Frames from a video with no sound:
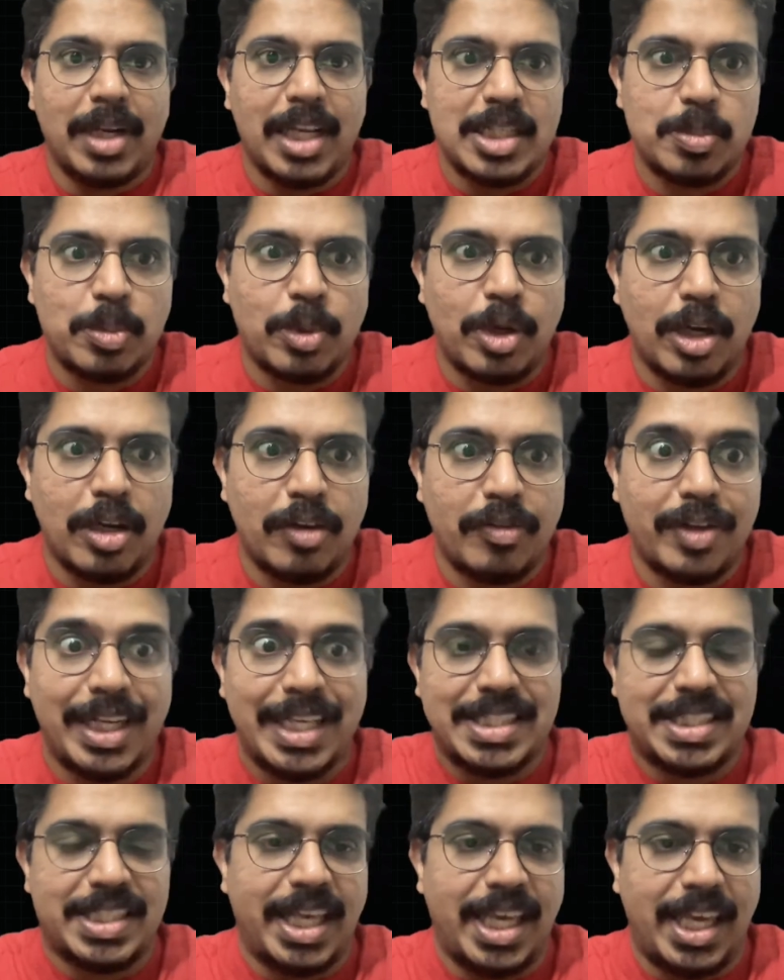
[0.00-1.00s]
as part of an
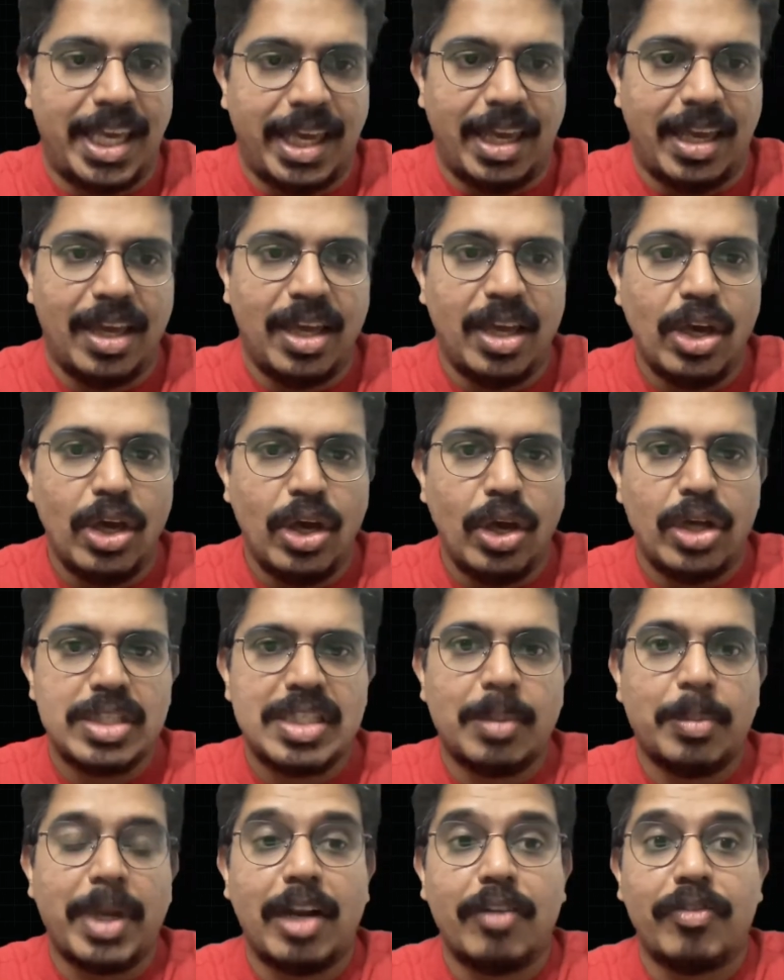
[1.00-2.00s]
SDK or
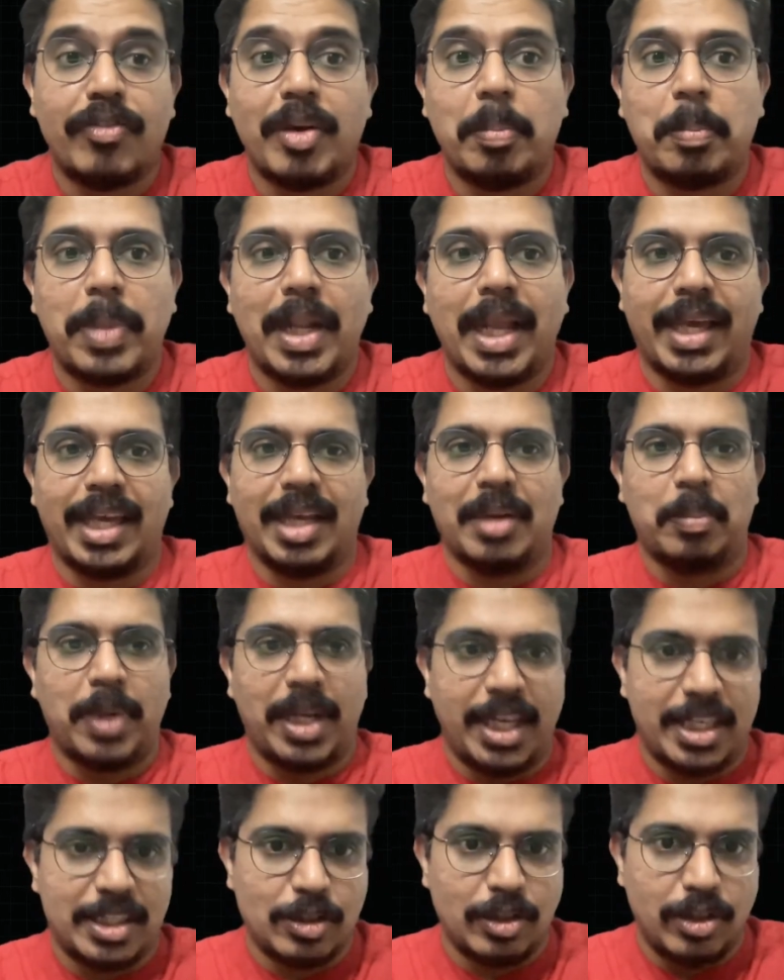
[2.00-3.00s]
some kind of a plug and
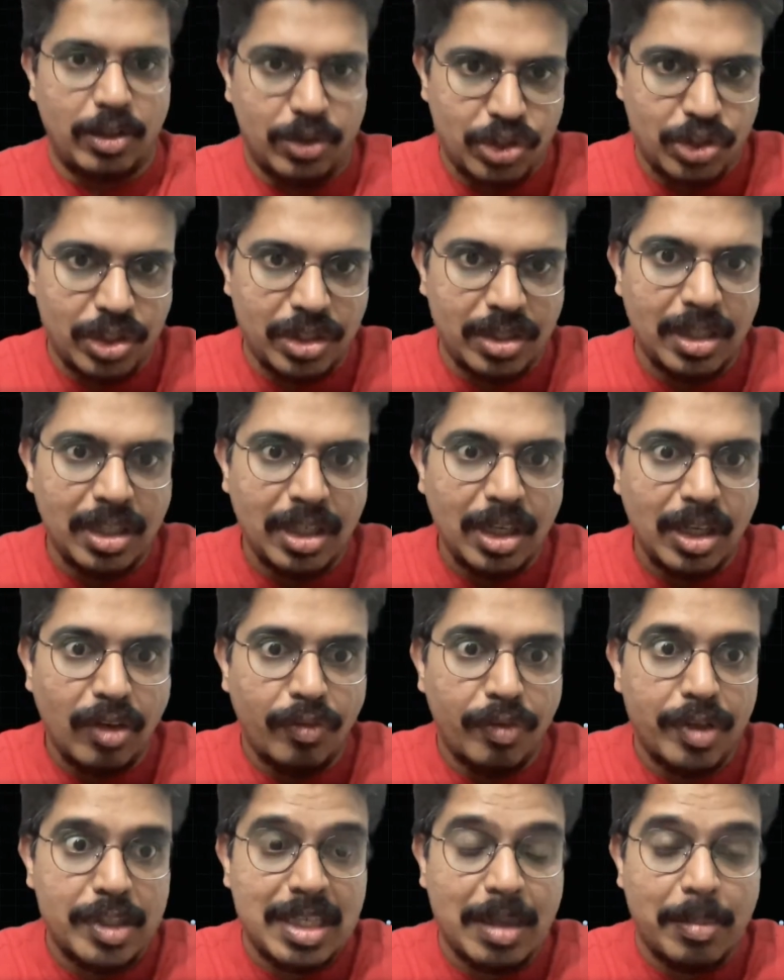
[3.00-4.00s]
play solution,
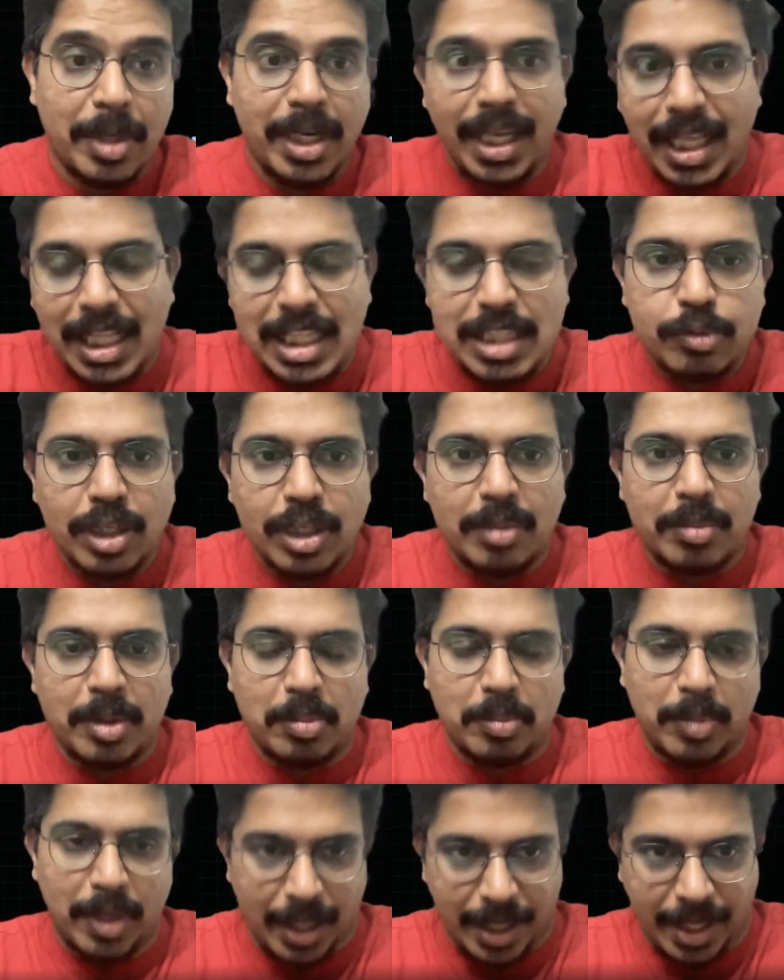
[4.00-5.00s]
which somebody else would have been
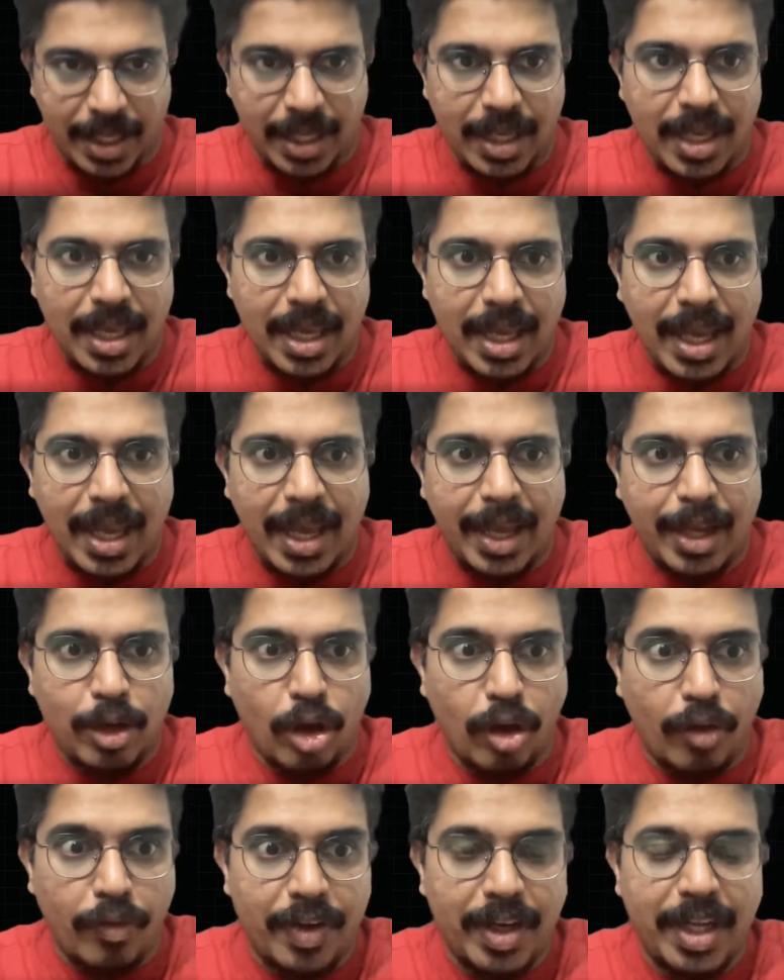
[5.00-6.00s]
building, and
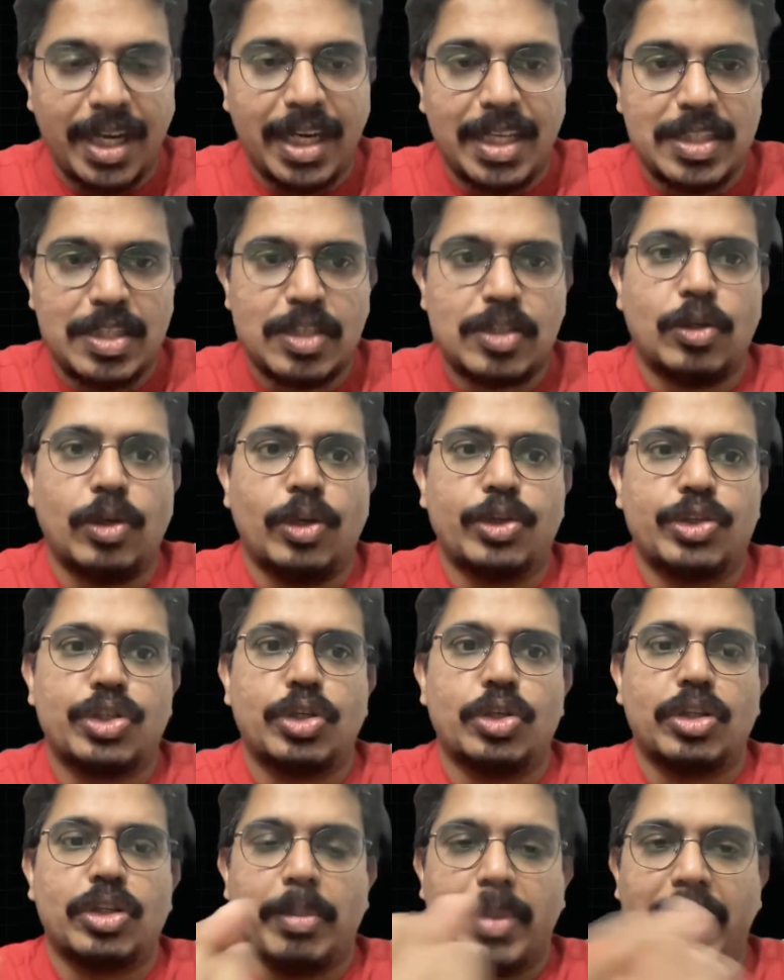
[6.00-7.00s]
offering it as a solution
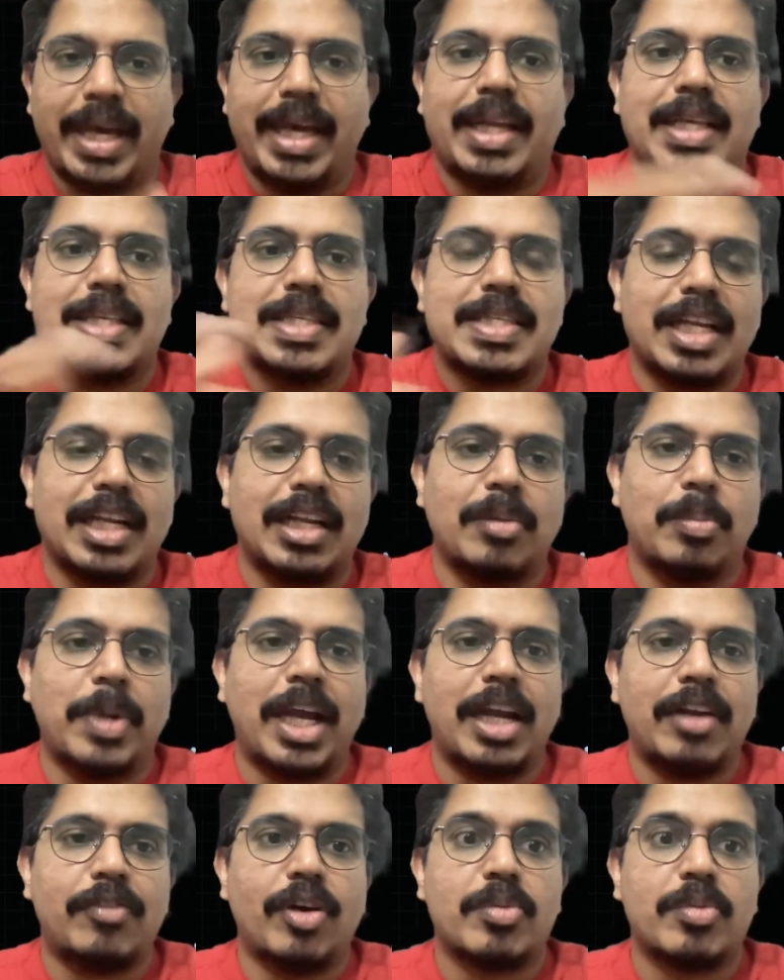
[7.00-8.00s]
to the buyer and seller
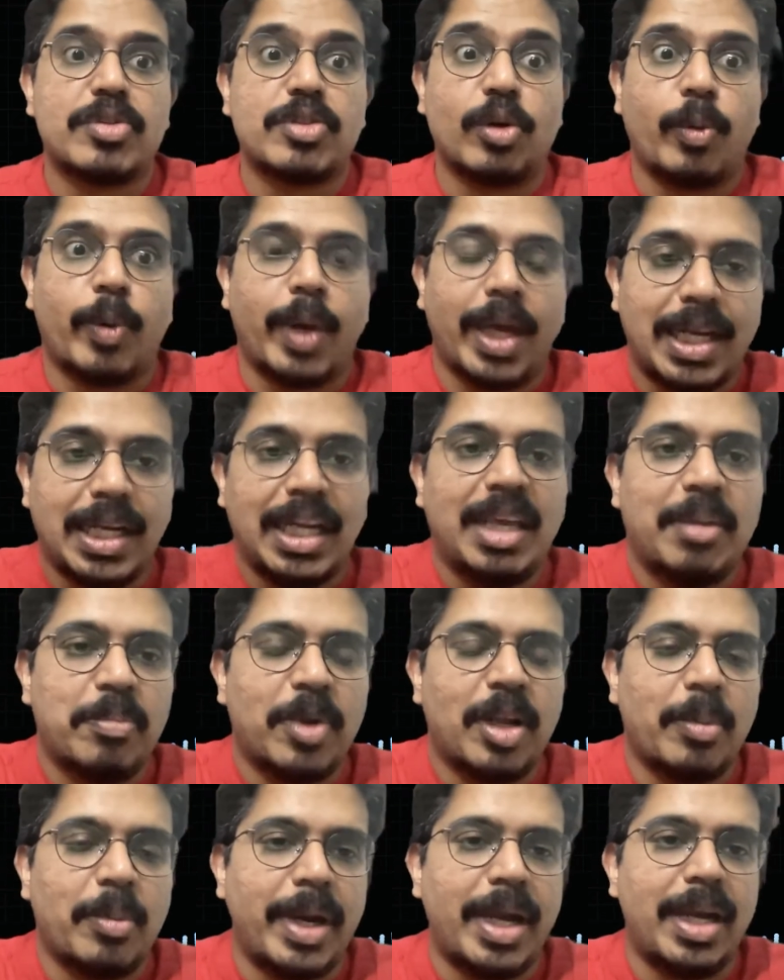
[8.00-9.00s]
platforms to quickly
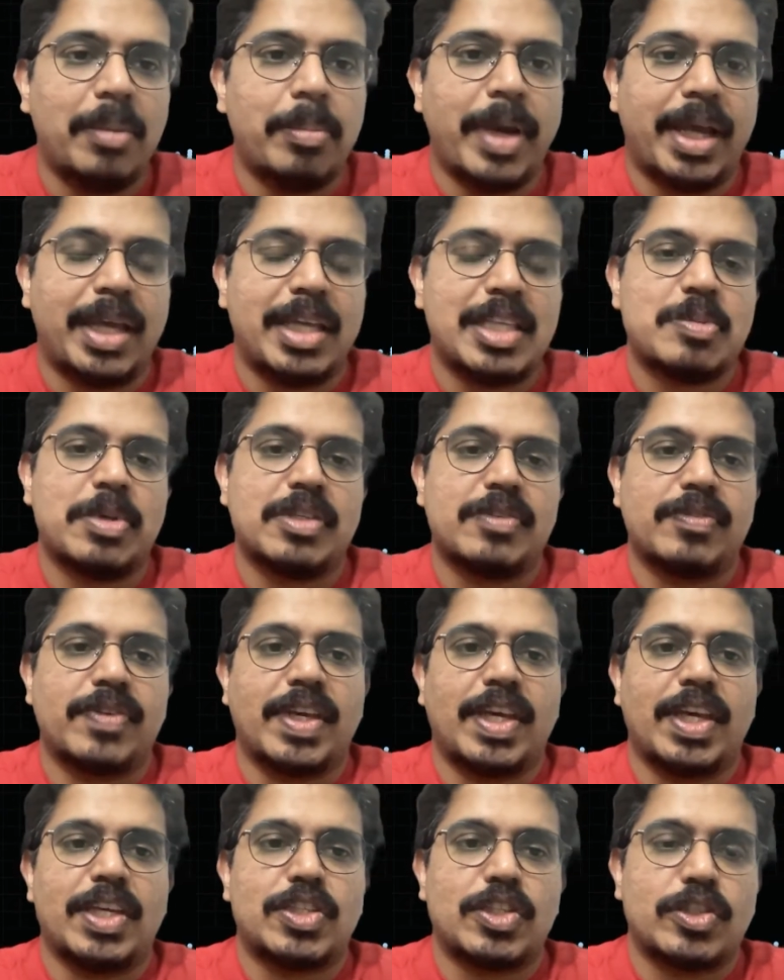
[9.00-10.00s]
implement Beckn
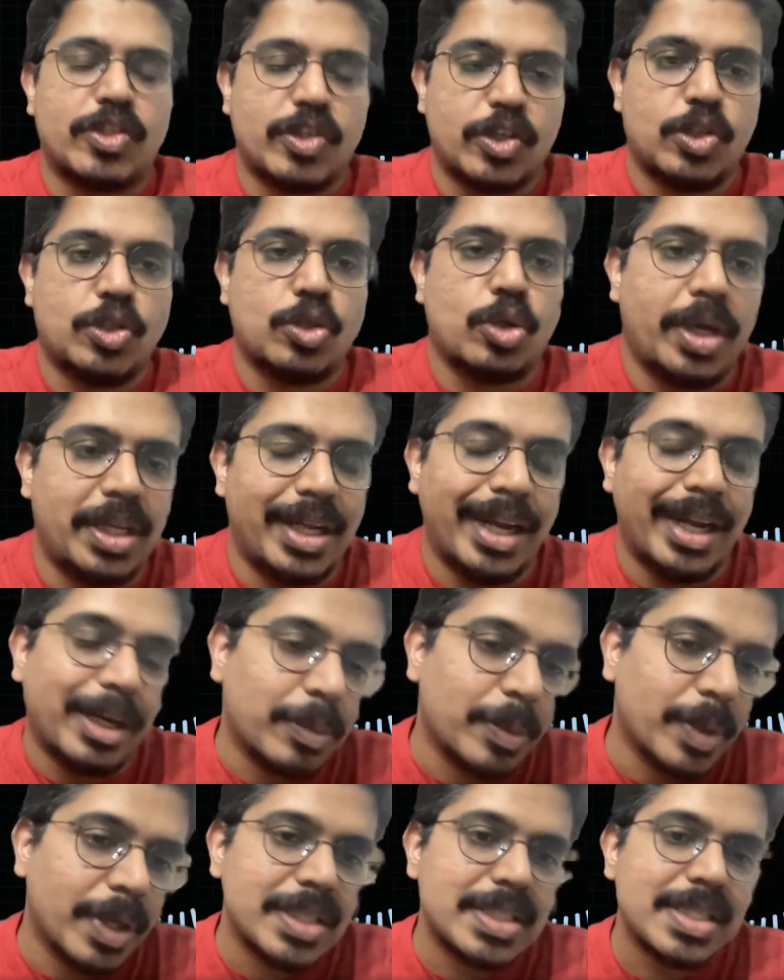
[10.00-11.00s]
specifications and join
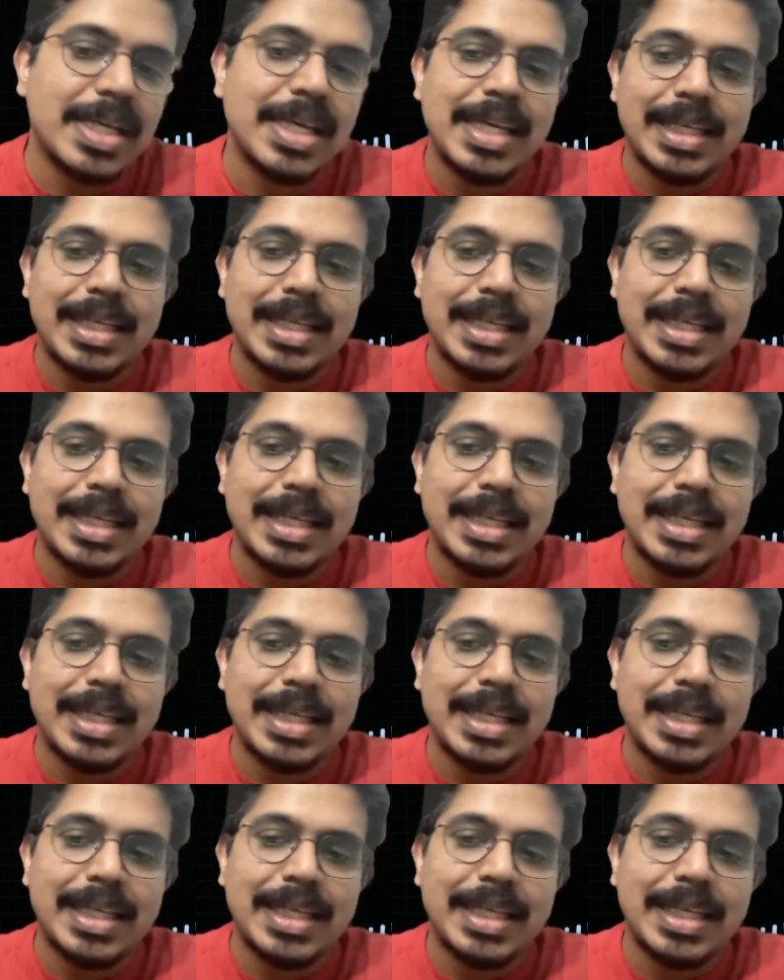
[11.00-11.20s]
networks.